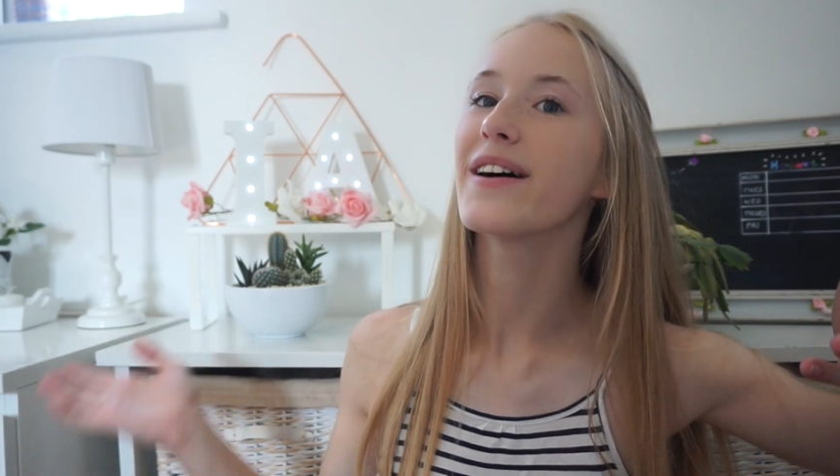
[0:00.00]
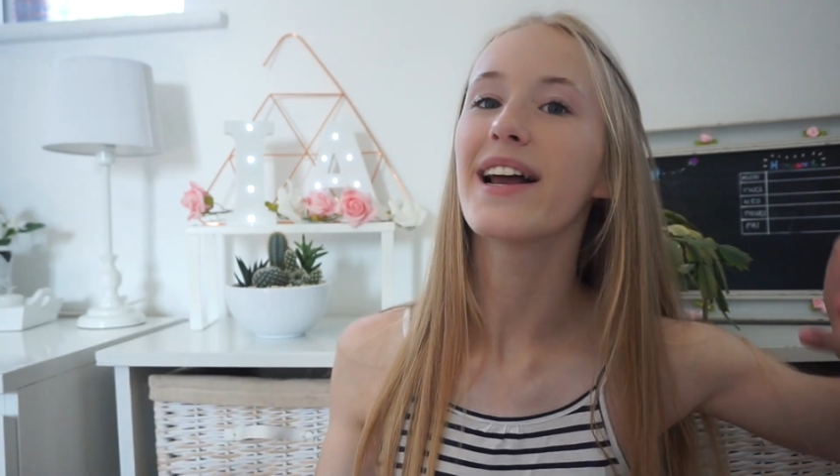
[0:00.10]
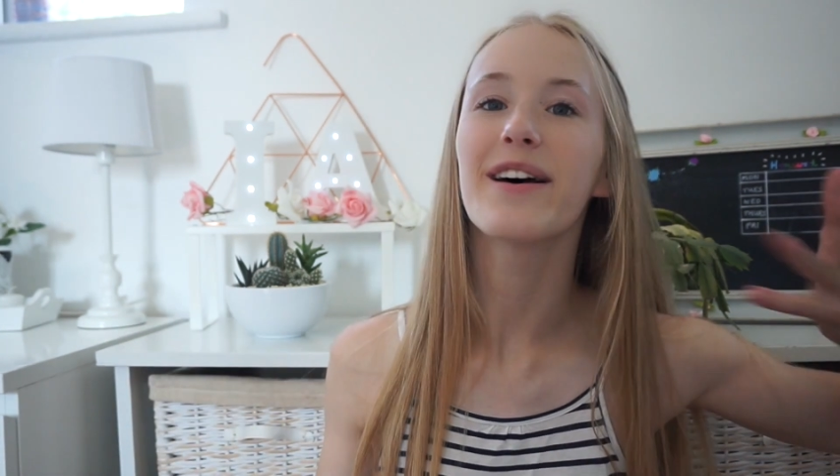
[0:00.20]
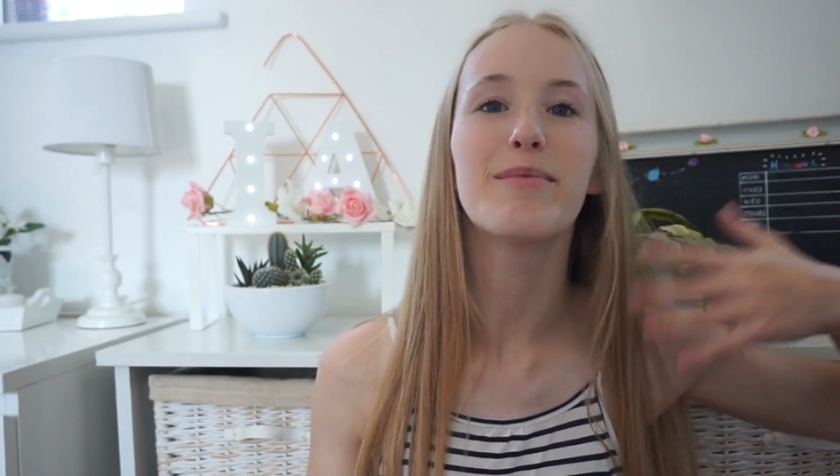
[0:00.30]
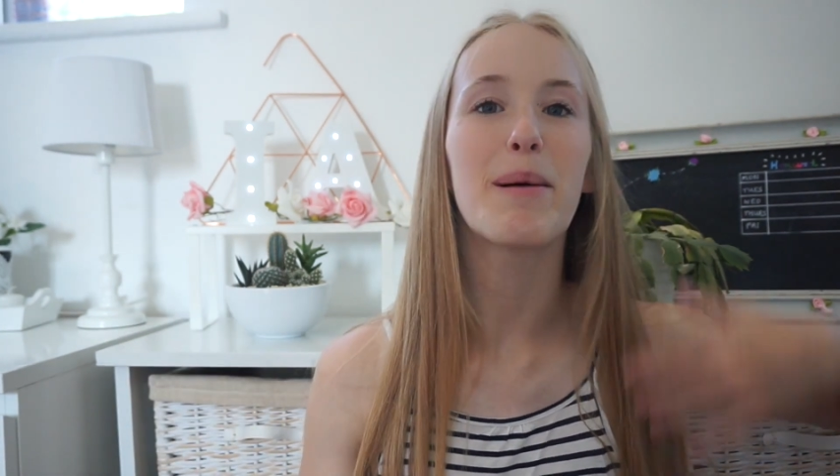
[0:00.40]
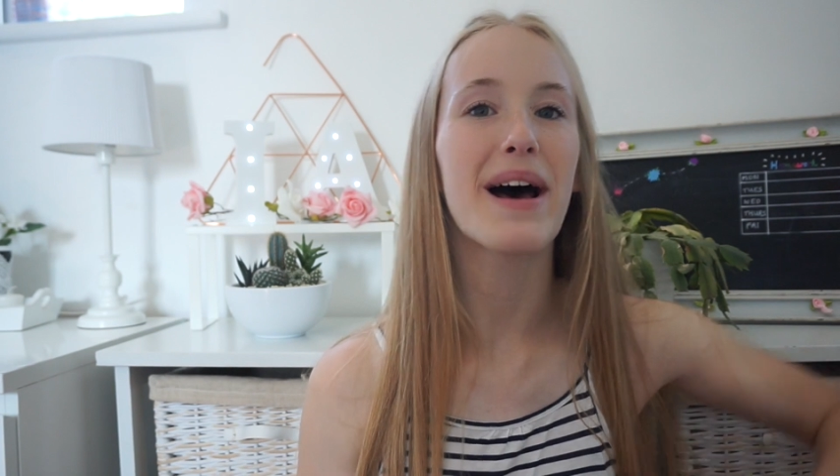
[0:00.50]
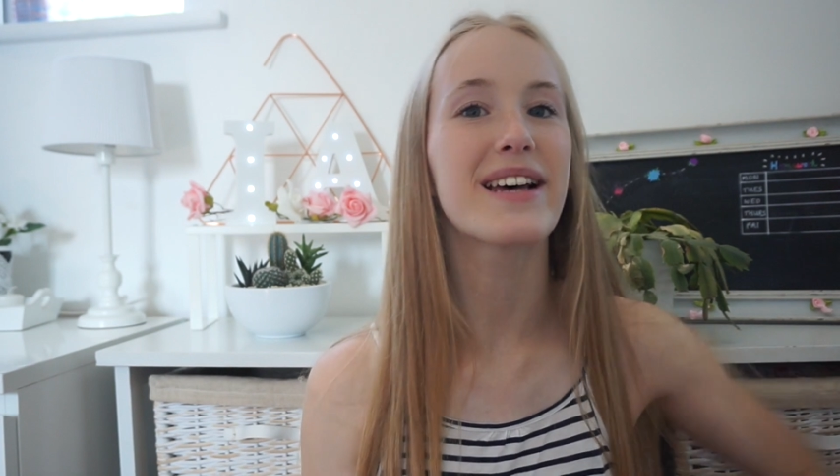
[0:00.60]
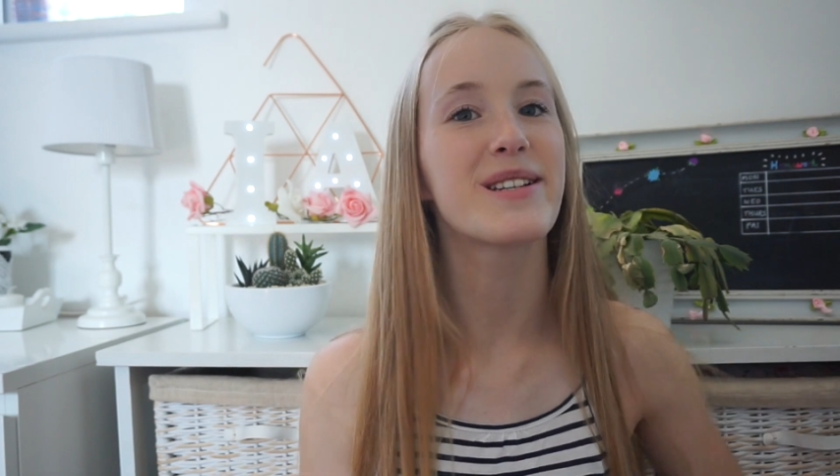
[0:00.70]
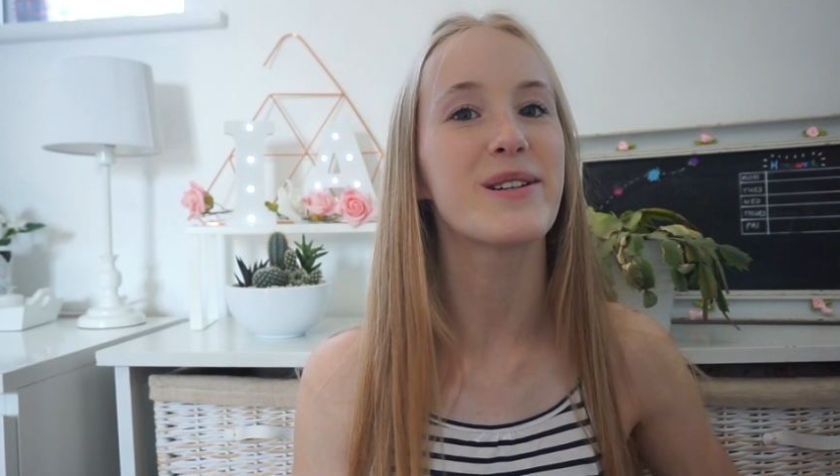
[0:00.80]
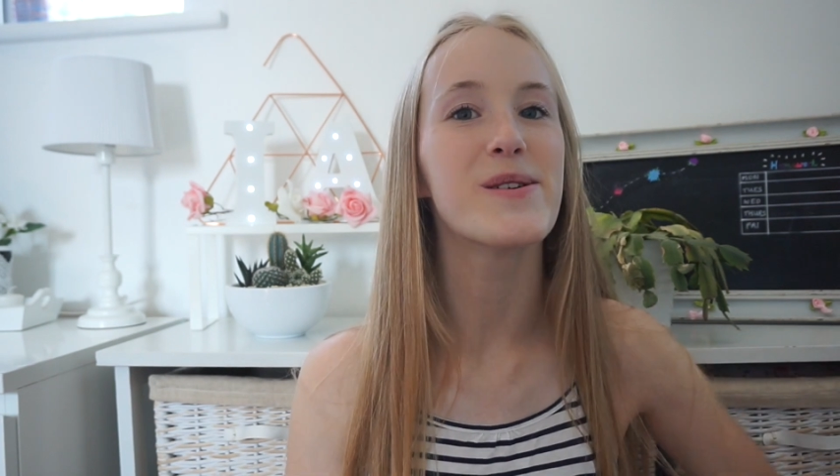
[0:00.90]
I love my
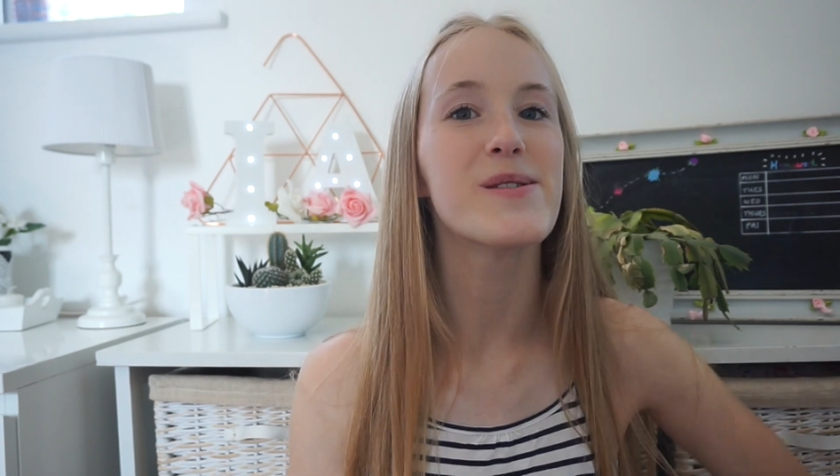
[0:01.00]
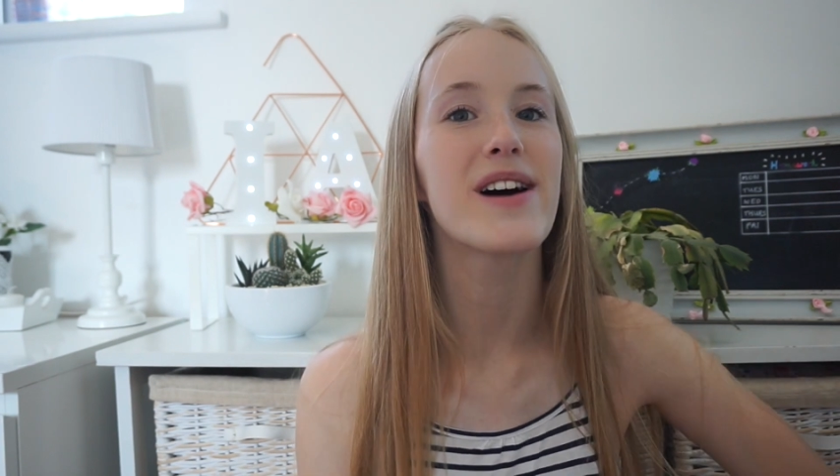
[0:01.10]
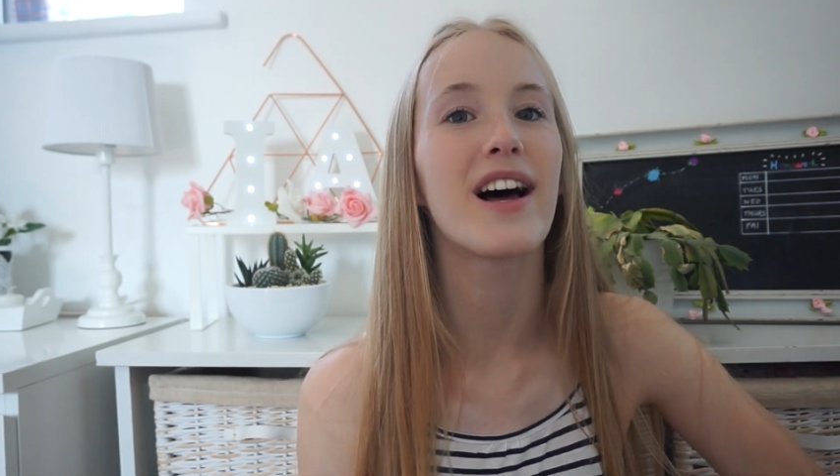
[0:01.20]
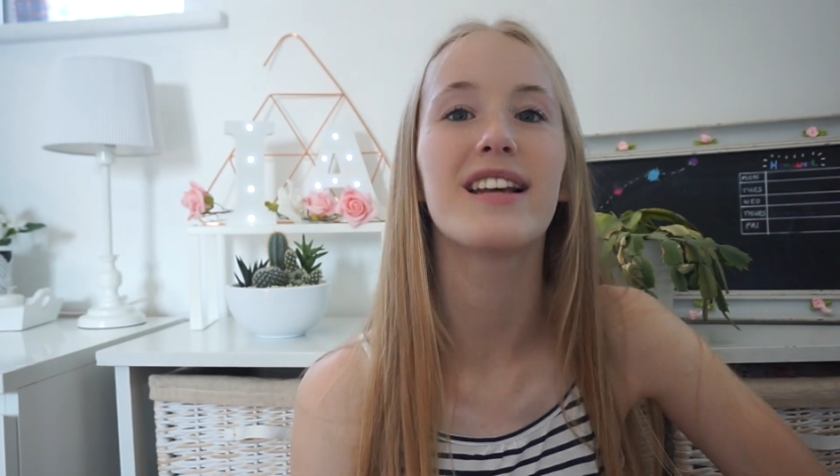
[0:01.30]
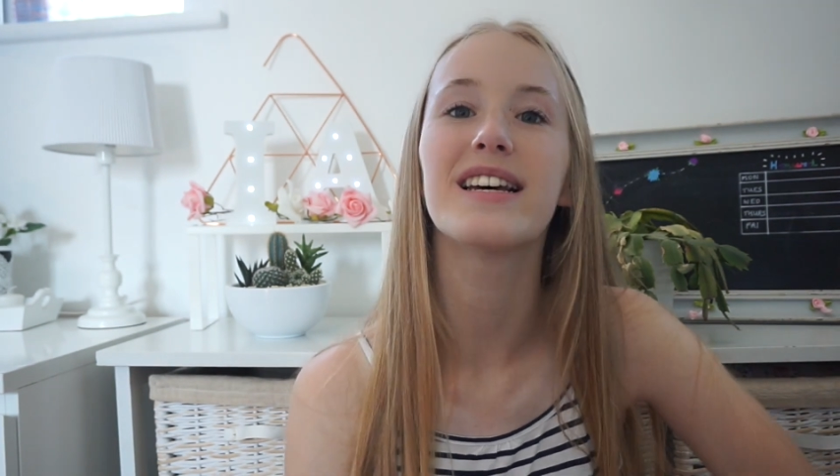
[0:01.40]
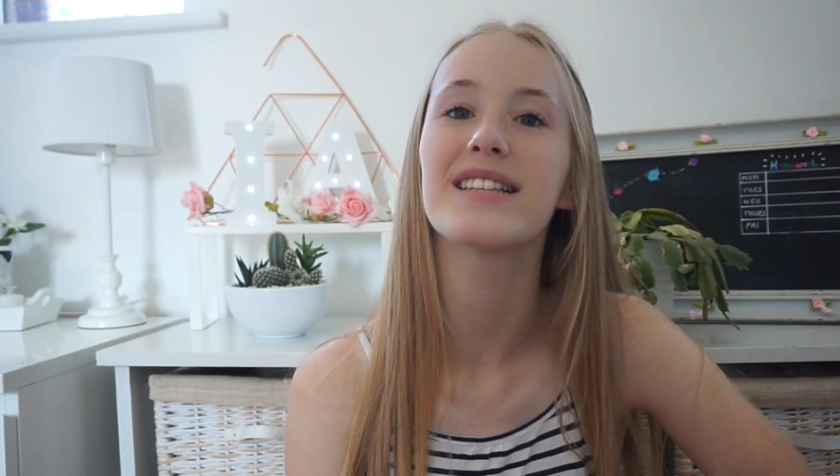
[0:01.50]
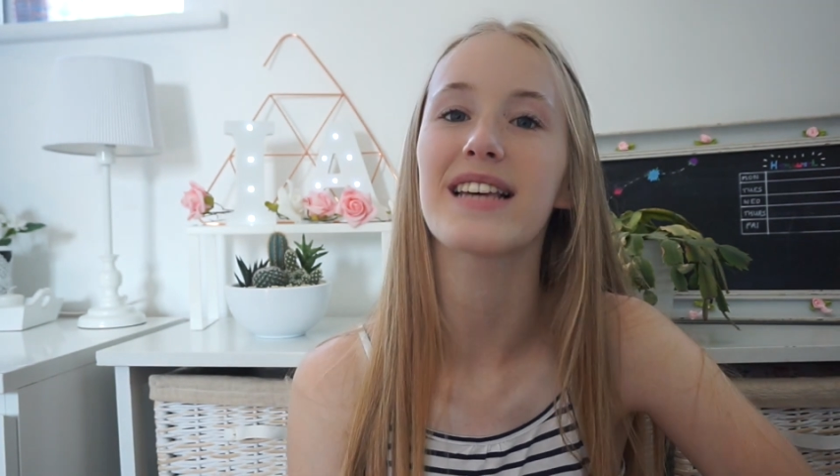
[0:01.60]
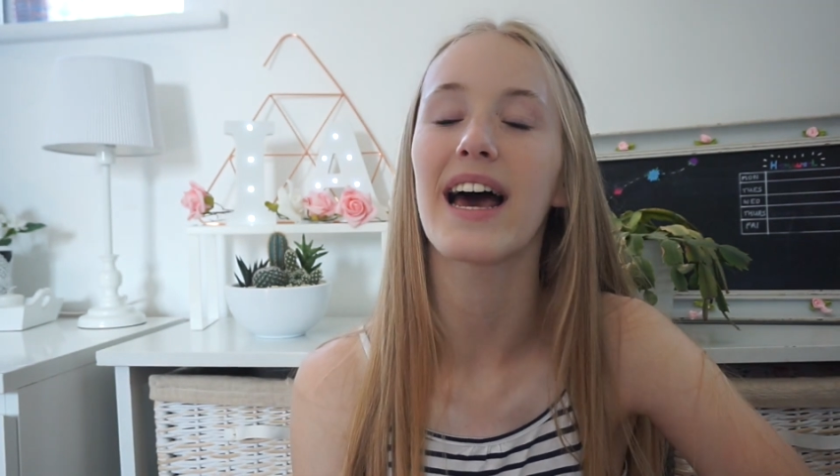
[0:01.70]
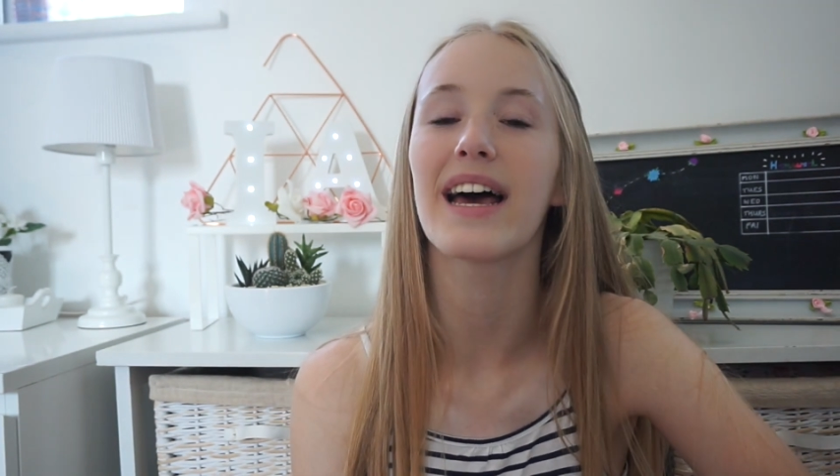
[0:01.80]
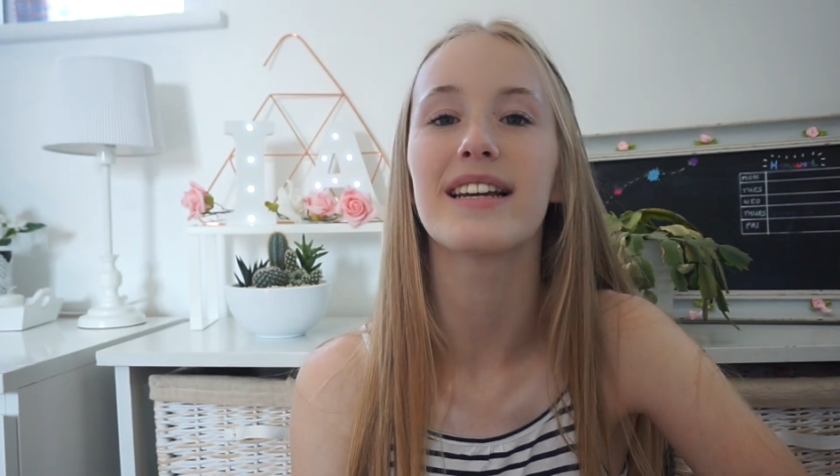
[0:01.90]
pastel colours
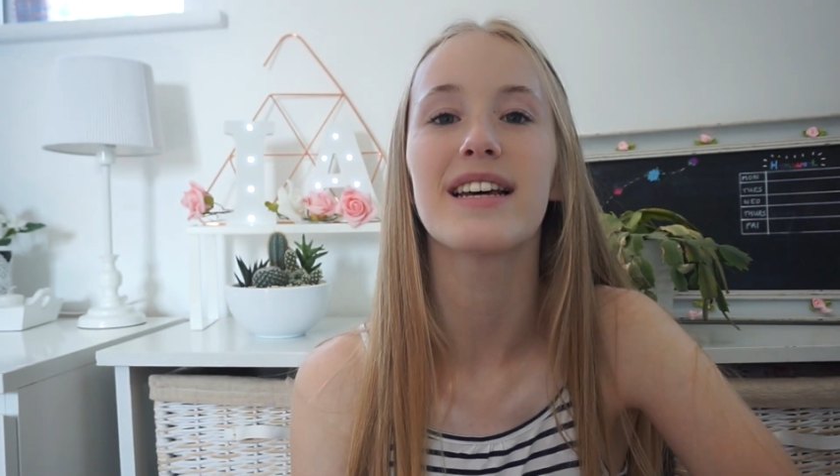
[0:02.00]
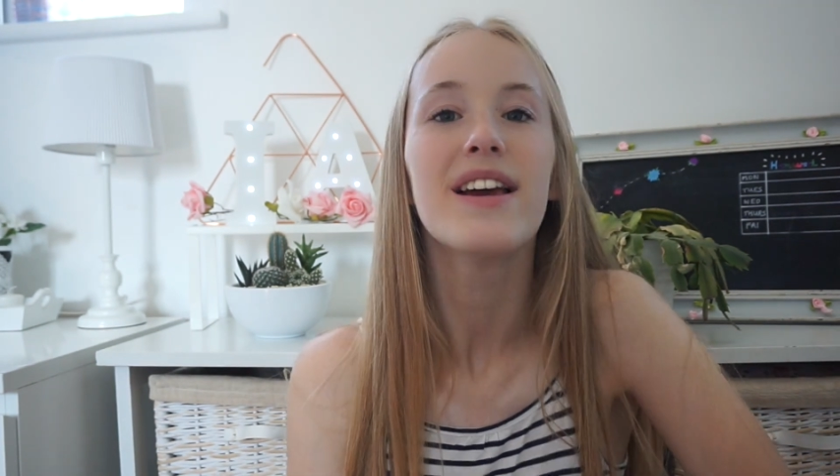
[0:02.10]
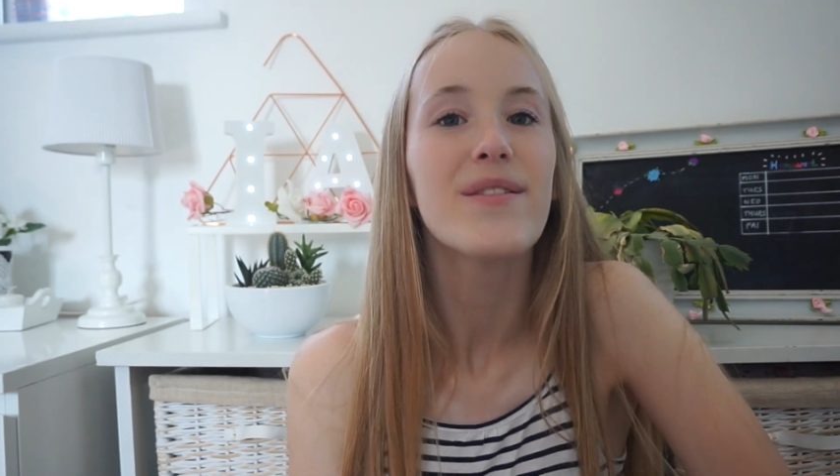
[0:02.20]
and